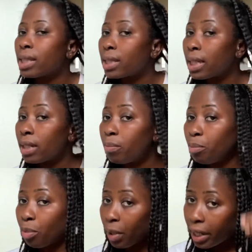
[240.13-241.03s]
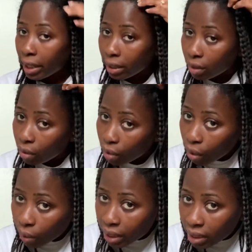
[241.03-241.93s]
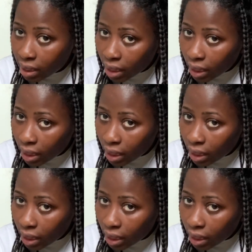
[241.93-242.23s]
it's in a braid, you know, it's